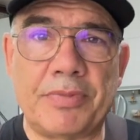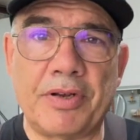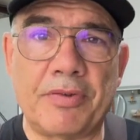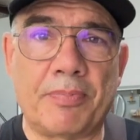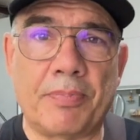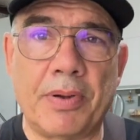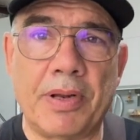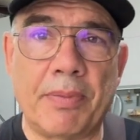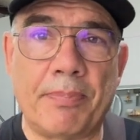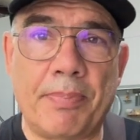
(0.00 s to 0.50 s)

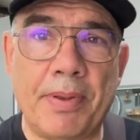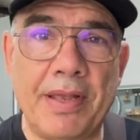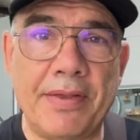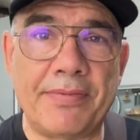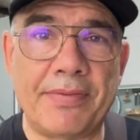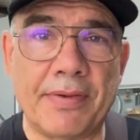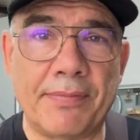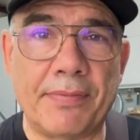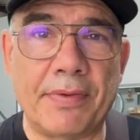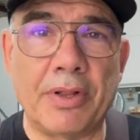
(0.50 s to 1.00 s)
put a
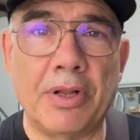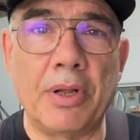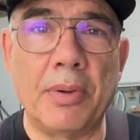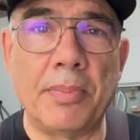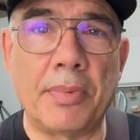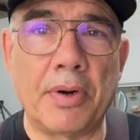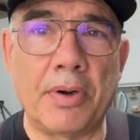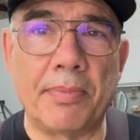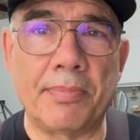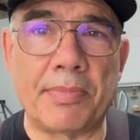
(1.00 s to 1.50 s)
piece of
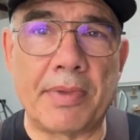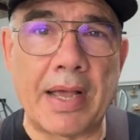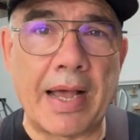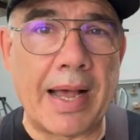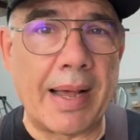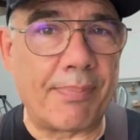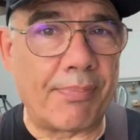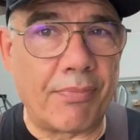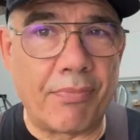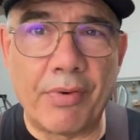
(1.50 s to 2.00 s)
aluminum on top,